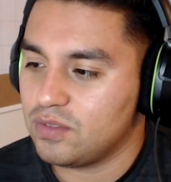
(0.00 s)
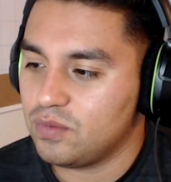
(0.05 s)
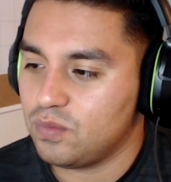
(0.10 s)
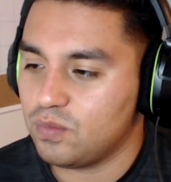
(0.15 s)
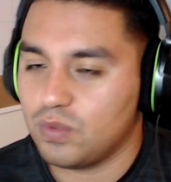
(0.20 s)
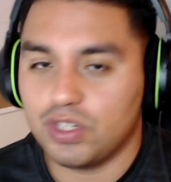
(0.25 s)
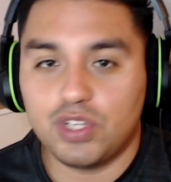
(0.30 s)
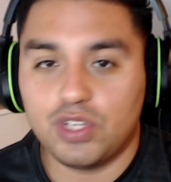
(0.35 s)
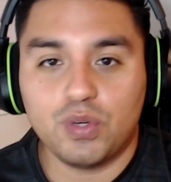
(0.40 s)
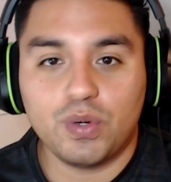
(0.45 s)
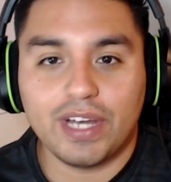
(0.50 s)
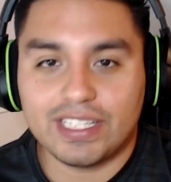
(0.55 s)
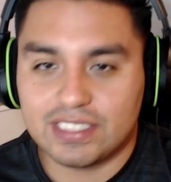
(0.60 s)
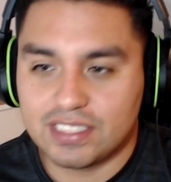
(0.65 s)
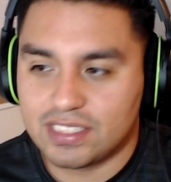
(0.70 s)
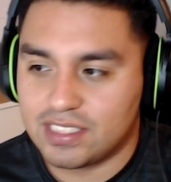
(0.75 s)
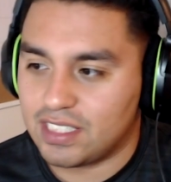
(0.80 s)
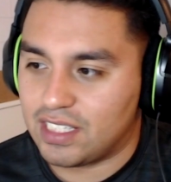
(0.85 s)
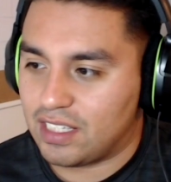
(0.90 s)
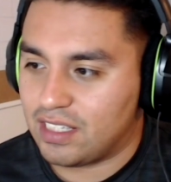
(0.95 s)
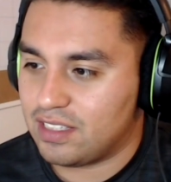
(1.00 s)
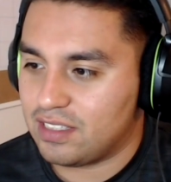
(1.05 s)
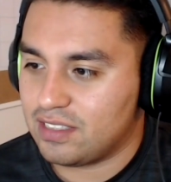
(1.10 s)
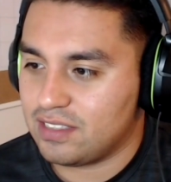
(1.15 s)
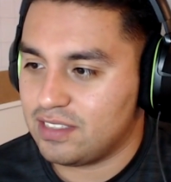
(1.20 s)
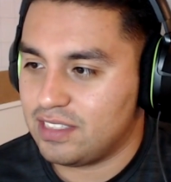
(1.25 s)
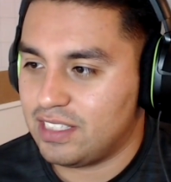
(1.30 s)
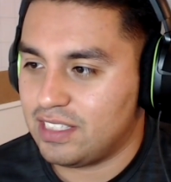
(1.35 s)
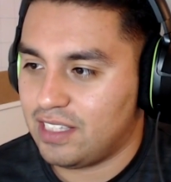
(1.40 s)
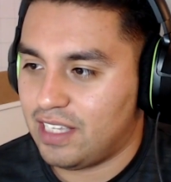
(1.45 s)
What do you guys think
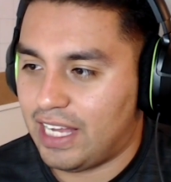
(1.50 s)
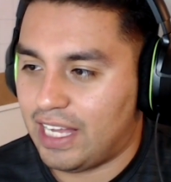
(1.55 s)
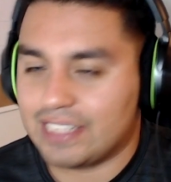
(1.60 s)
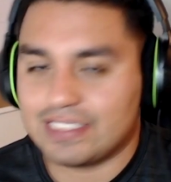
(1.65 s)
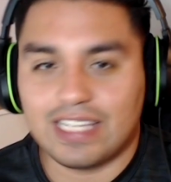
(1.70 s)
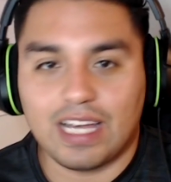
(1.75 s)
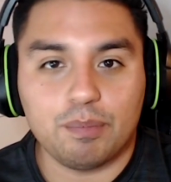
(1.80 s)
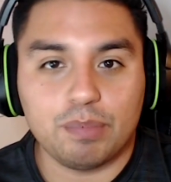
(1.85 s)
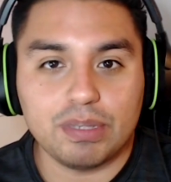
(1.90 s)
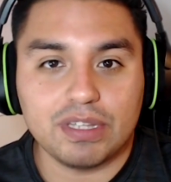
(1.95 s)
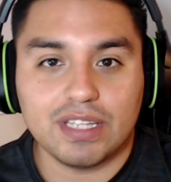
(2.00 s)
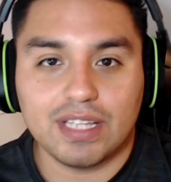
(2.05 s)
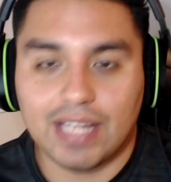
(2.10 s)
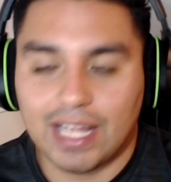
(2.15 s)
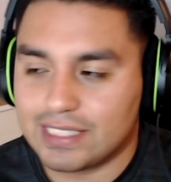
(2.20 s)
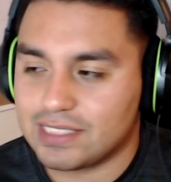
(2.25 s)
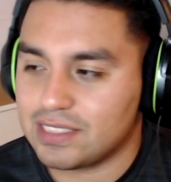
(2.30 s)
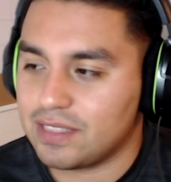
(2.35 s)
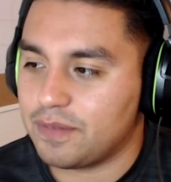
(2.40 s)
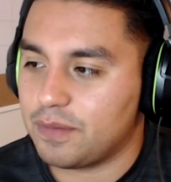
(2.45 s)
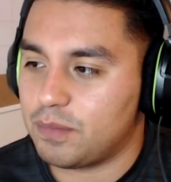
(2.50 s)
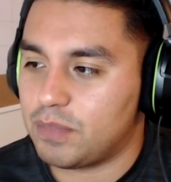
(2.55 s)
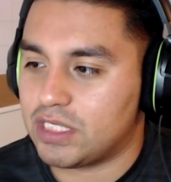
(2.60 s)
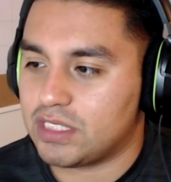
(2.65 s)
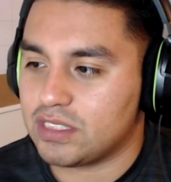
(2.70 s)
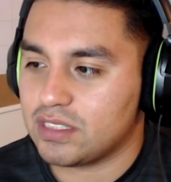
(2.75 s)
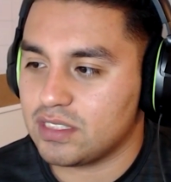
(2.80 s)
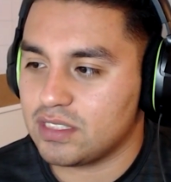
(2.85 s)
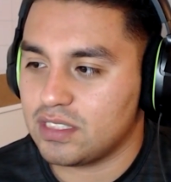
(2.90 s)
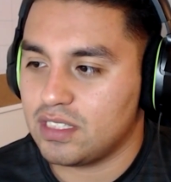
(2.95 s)
has happened the last seven
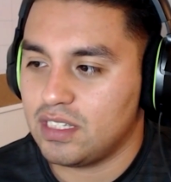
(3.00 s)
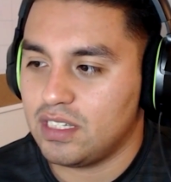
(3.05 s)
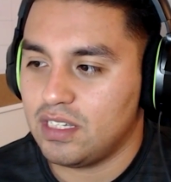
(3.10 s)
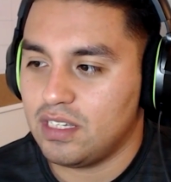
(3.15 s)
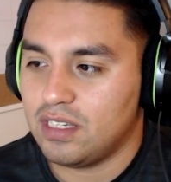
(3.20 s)
months?